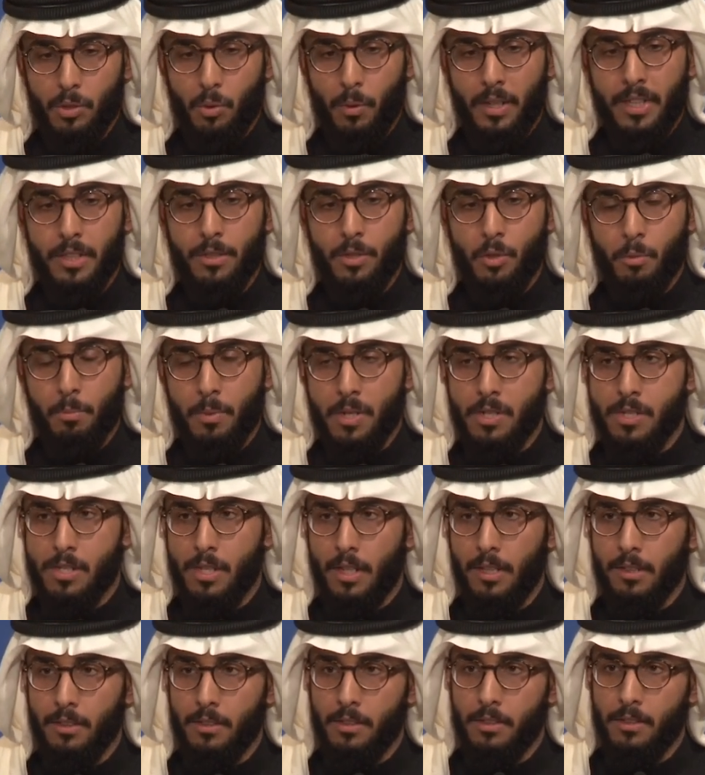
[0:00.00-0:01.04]

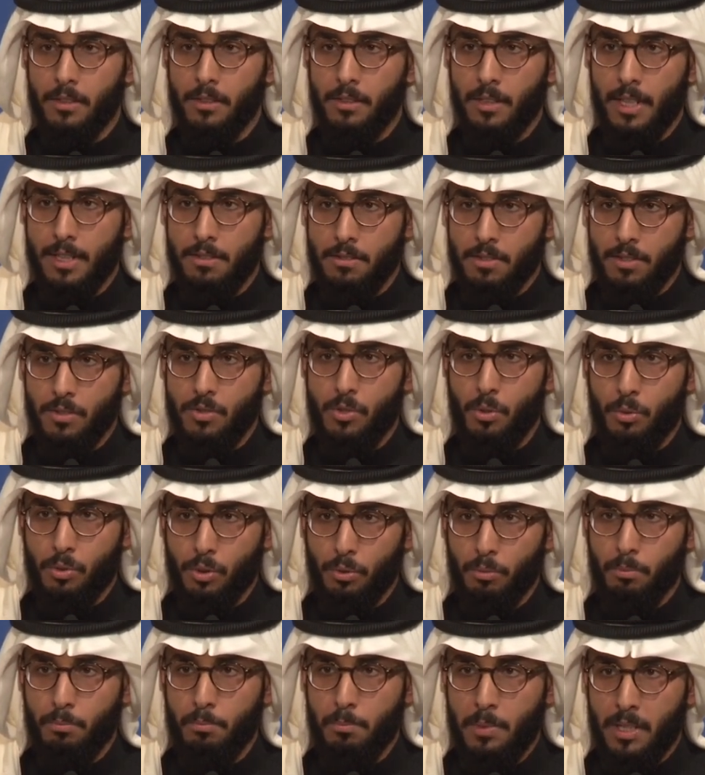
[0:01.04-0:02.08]
22%, that's the
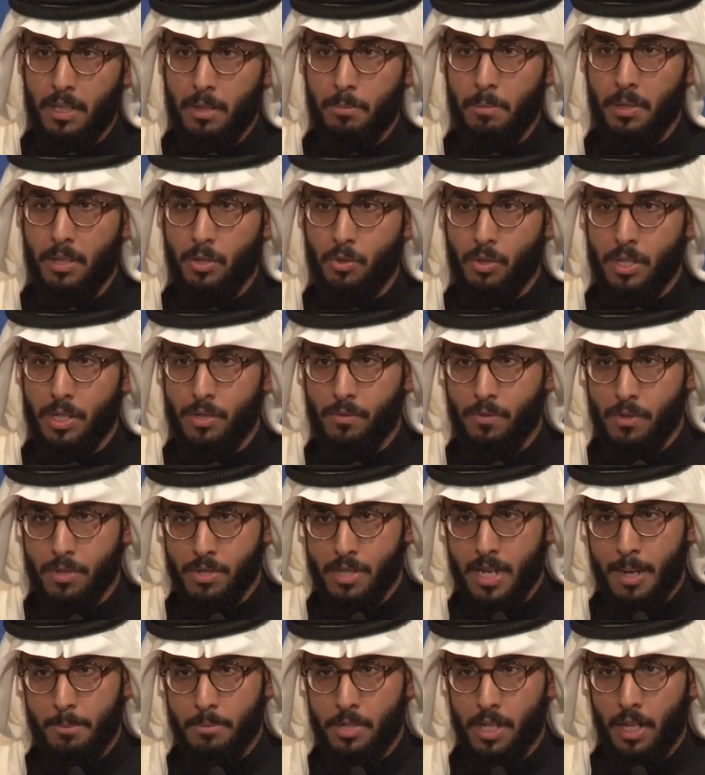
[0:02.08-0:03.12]
social media penetration for
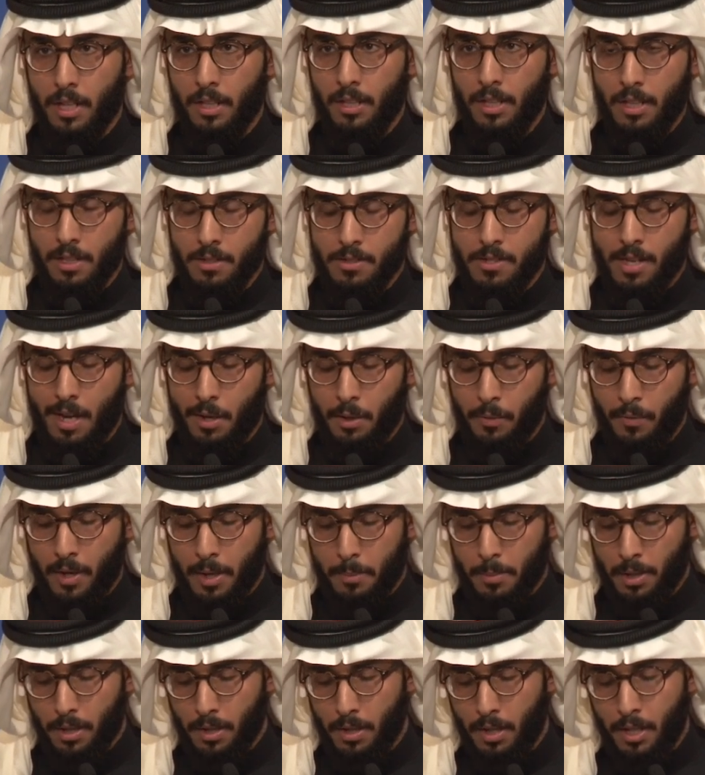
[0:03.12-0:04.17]
Snapchat in Saudi
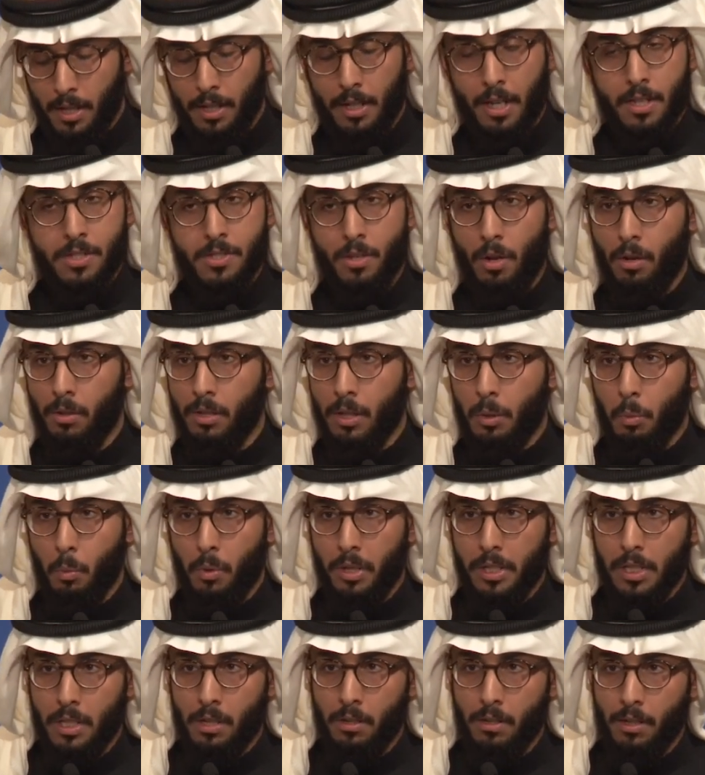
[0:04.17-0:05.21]
Arabia, and that's all in
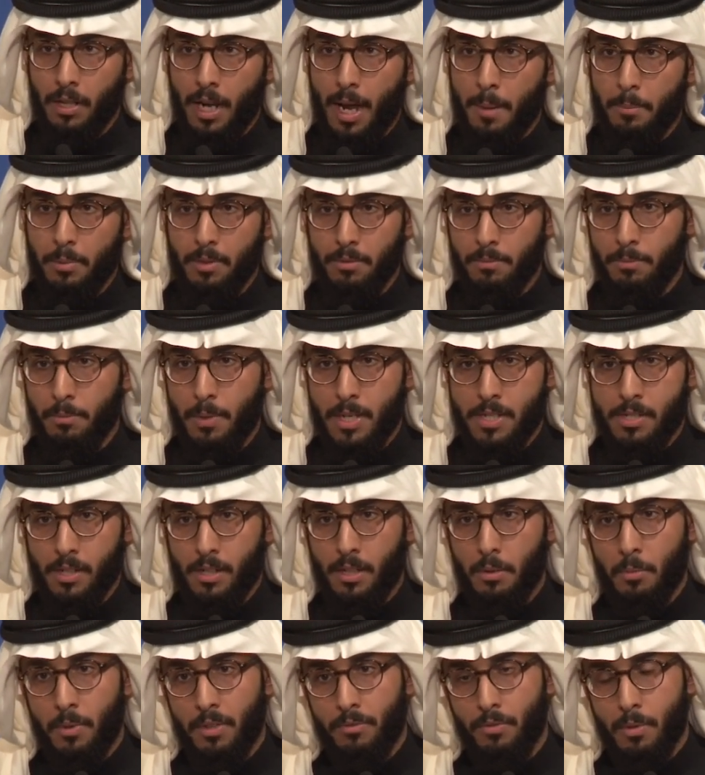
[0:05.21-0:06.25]
1 year. It happened,
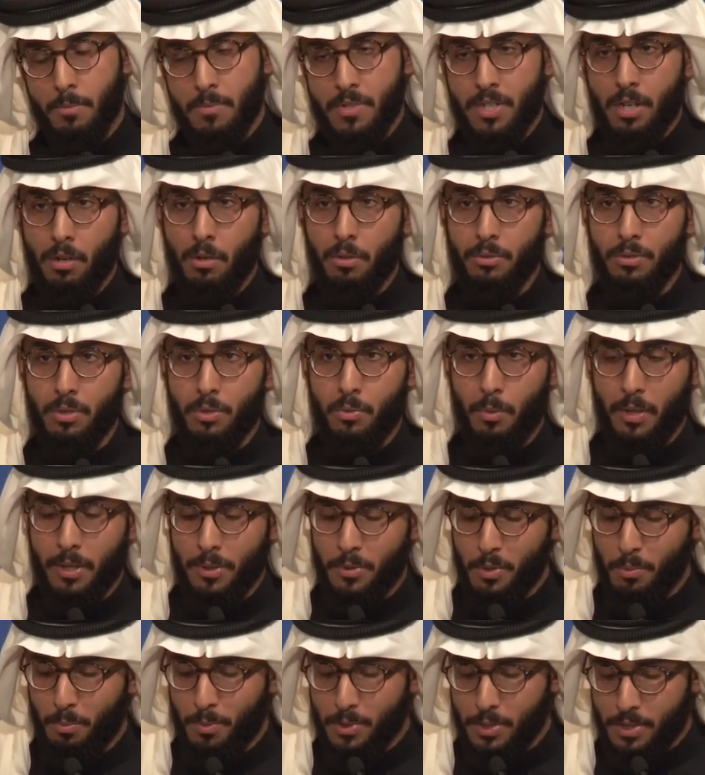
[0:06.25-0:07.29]
basically went from 0 to
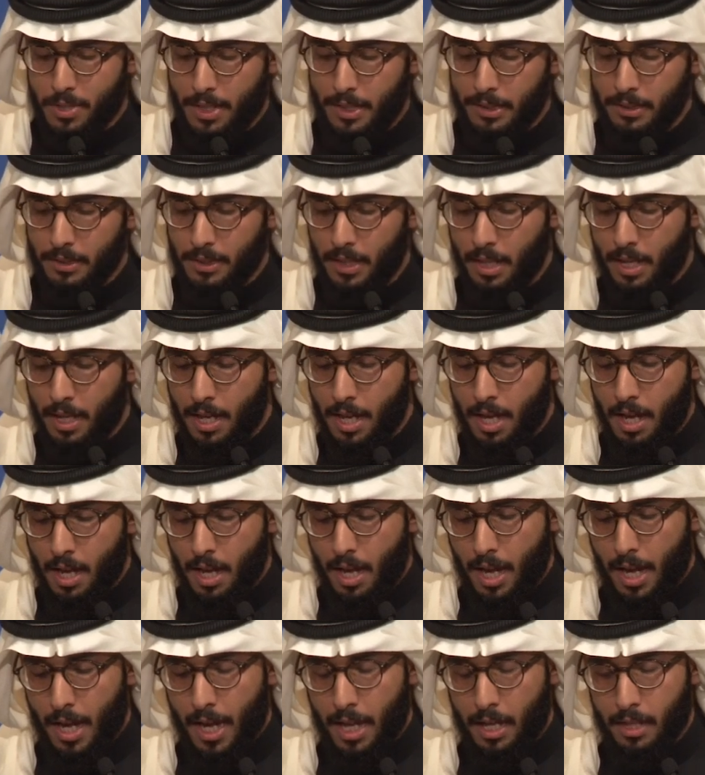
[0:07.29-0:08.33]
22%.
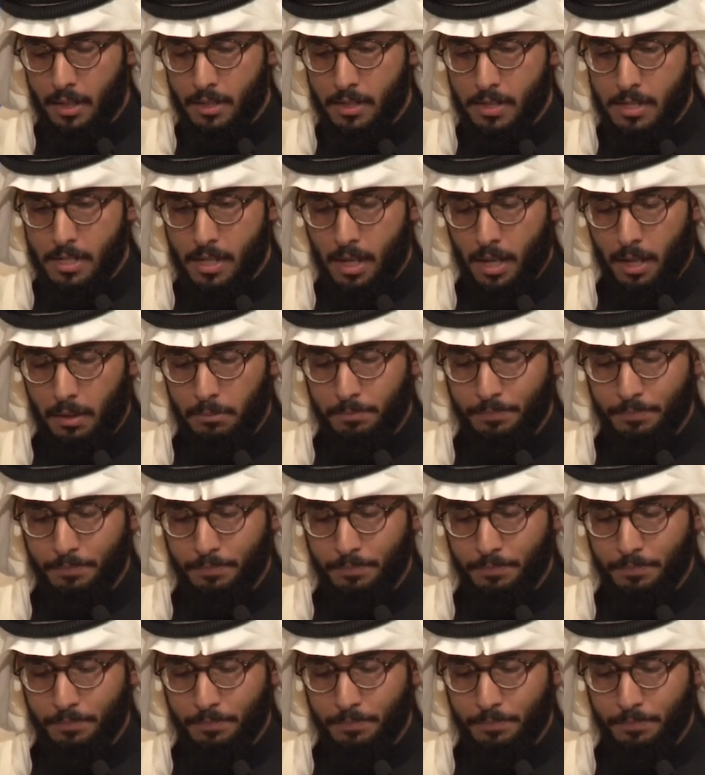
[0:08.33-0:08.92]
And